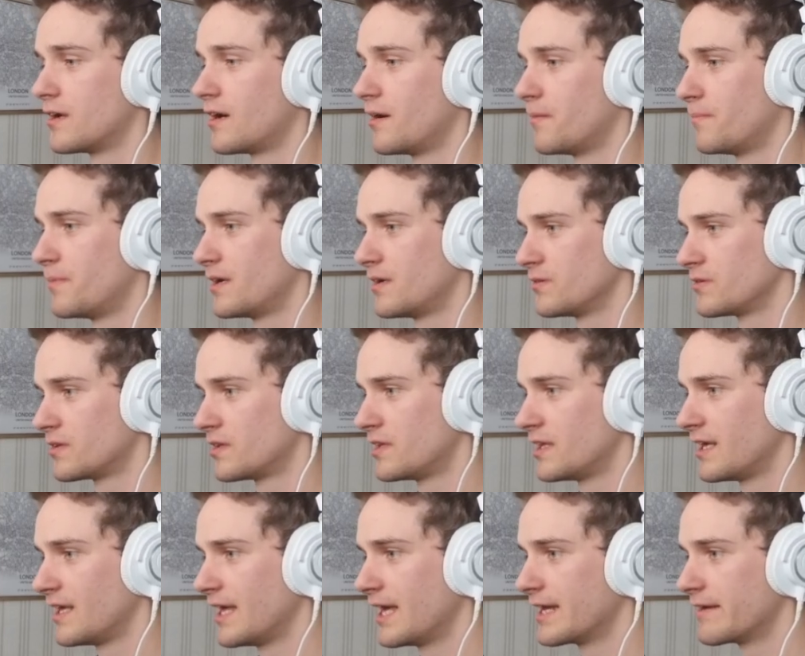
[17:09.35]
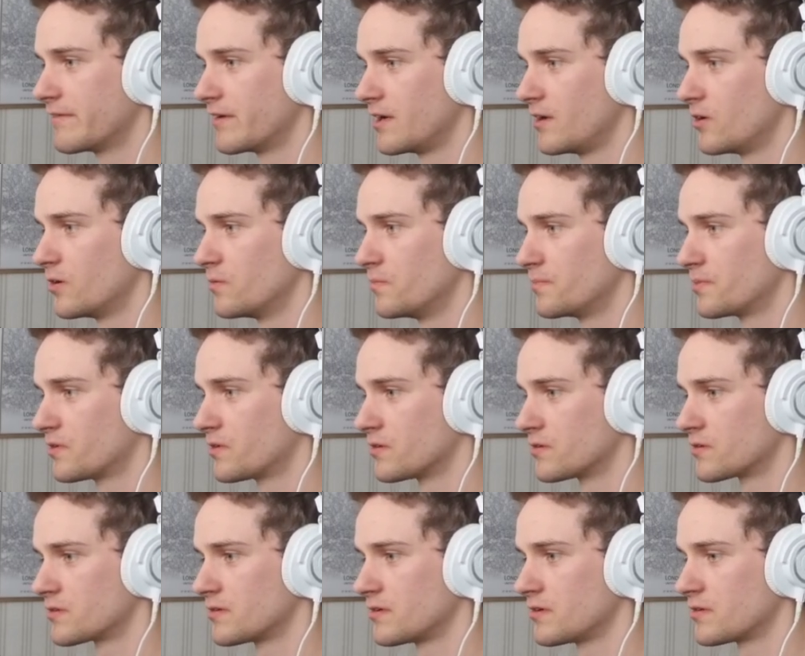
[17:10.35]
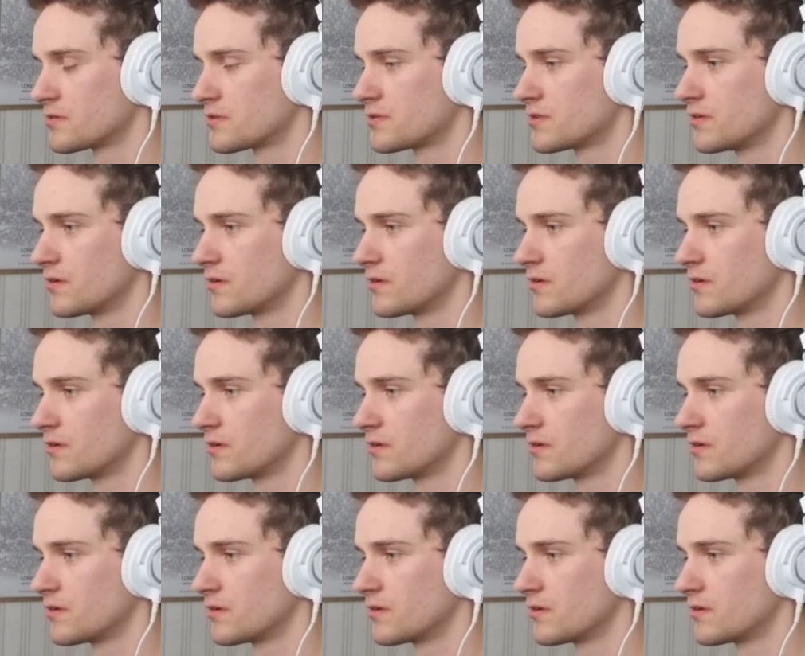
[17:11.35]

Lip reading: about the envelope controls